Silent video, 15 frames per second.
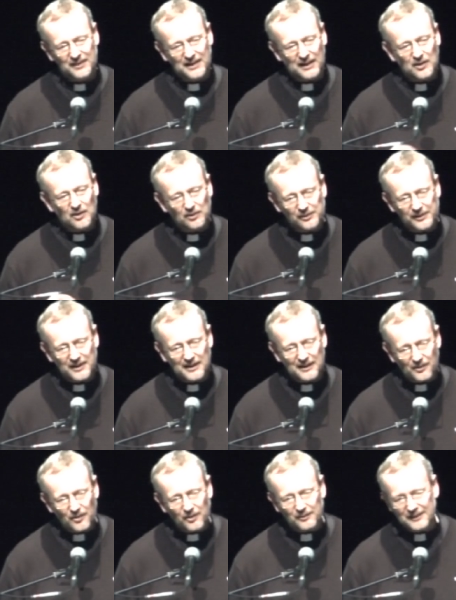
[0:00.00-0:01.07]
the Korea,
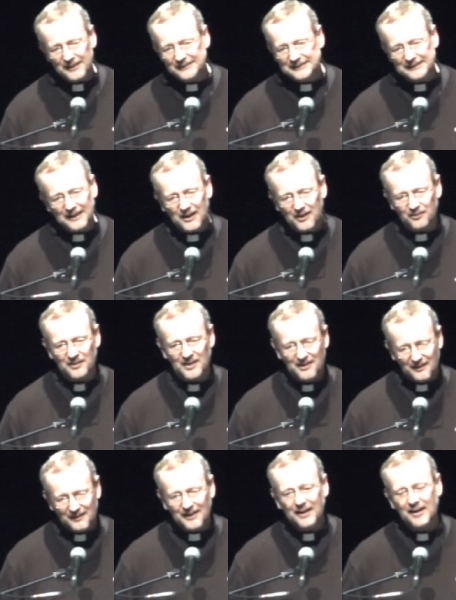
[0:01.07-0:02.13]
North and South,
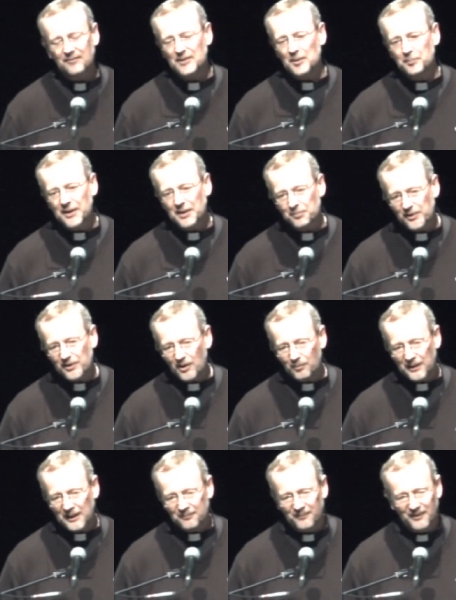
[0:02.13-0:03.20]
they have the big
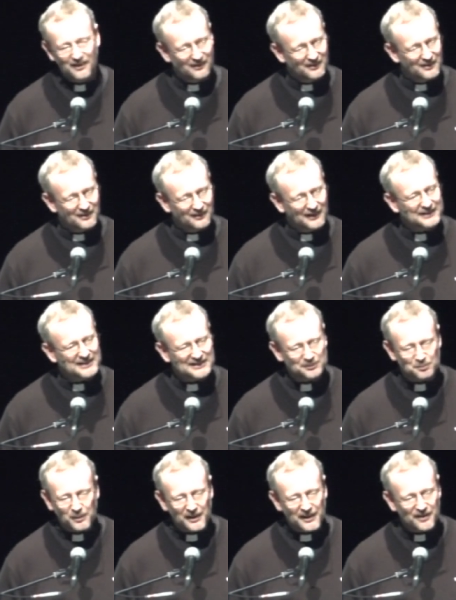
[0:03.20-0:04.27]
problem. Let us
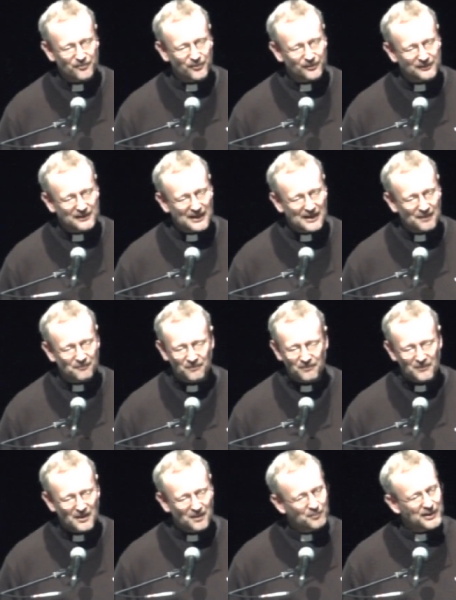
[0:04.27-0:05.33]
pray for them
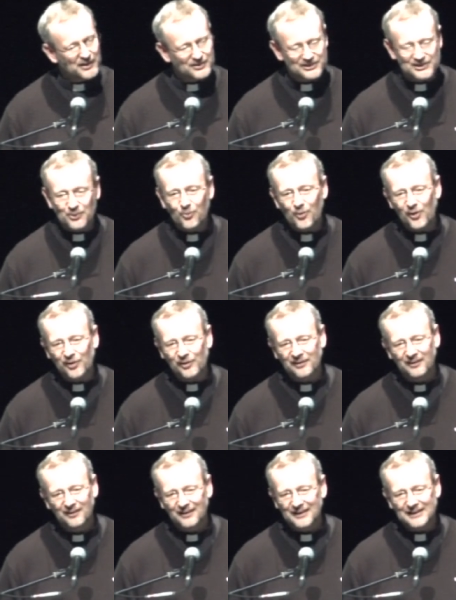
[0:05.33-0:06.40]
because the war
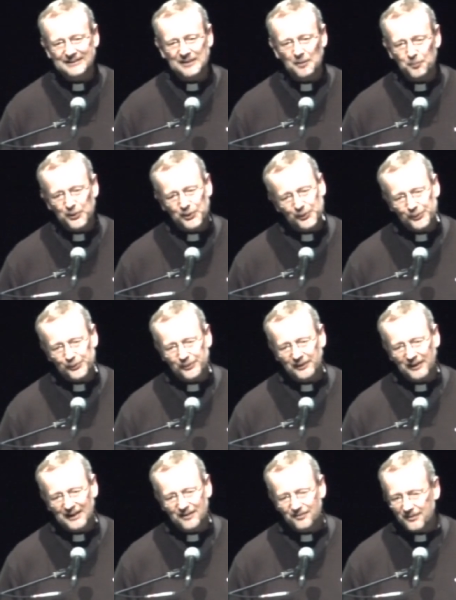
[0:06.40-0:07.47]
is the
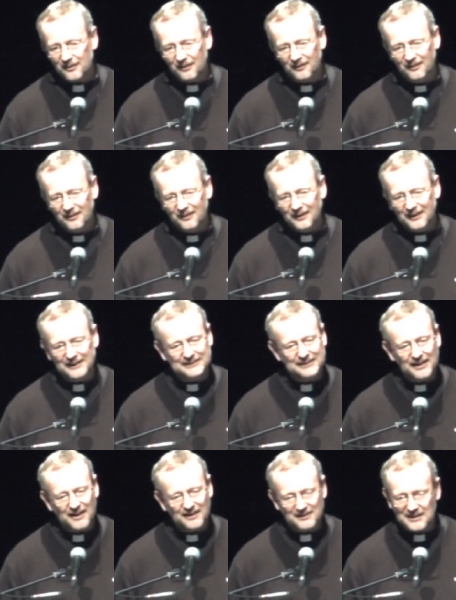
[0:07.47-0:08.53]
pure evil. It's
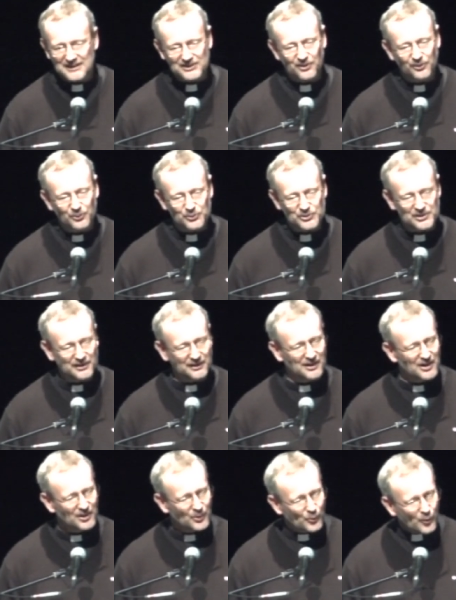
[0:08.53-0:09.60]
not the solution.
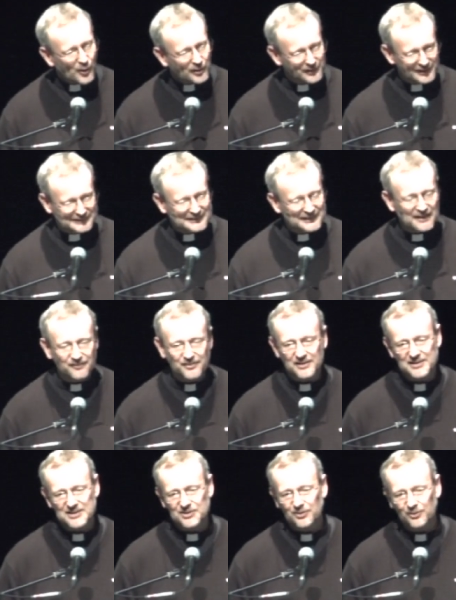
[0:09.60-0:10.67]
War is never
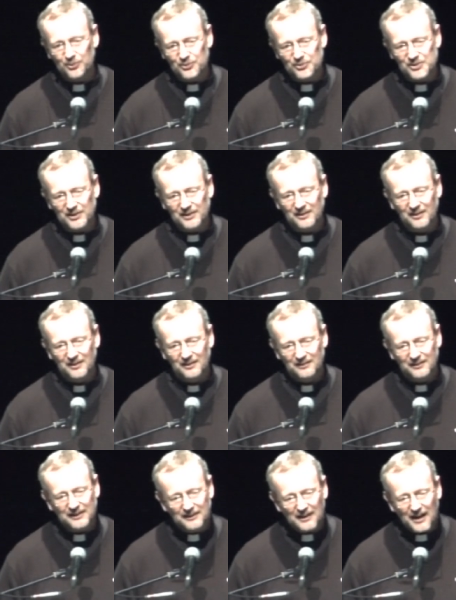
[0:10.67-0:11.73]
the solution.
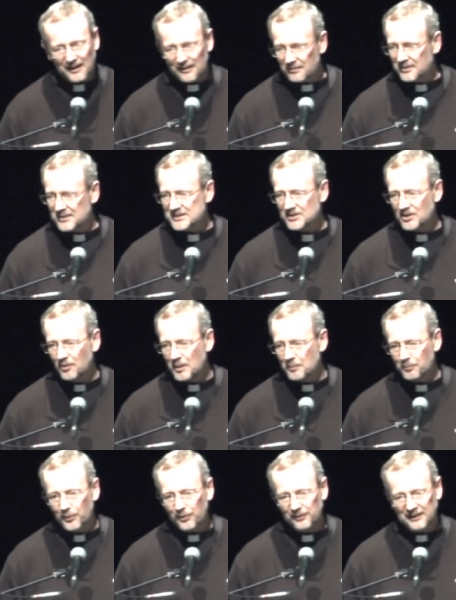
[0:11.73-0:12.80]
The dialogue is so
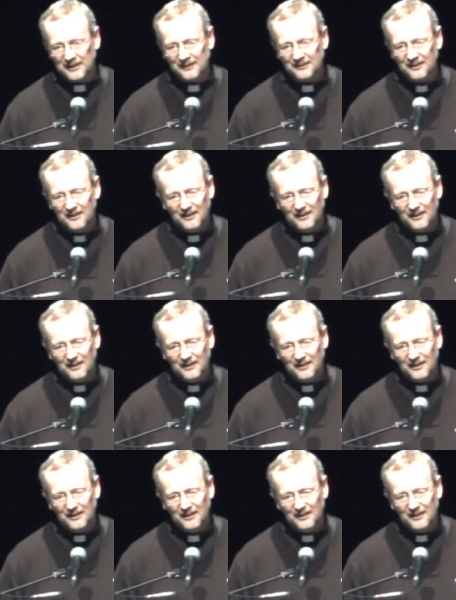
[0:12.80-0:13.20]
important.